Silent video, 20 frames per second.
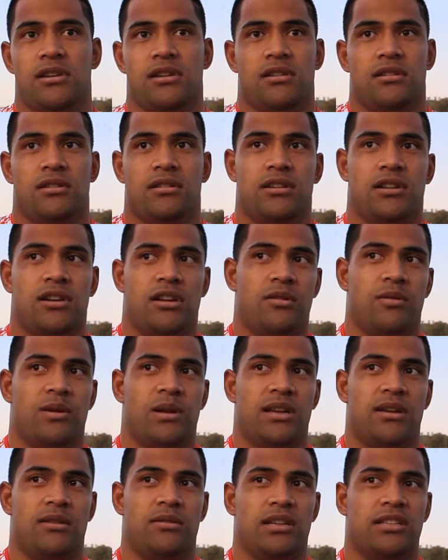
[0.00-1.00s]
You know,
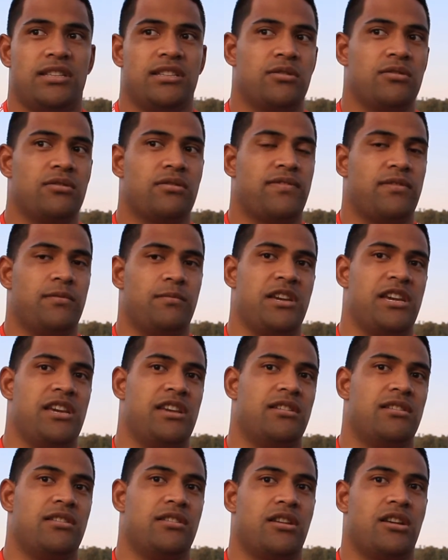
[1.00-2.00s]
and it's good for
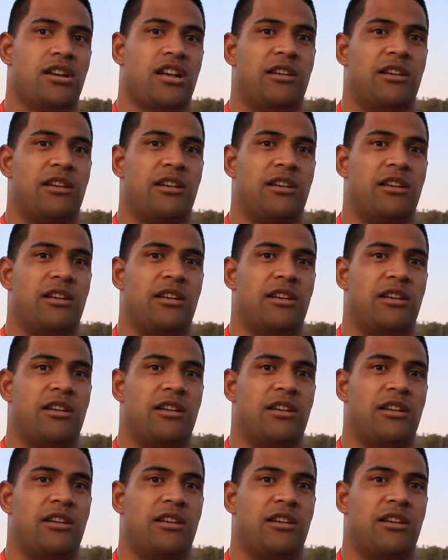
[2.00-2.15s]
me, you know,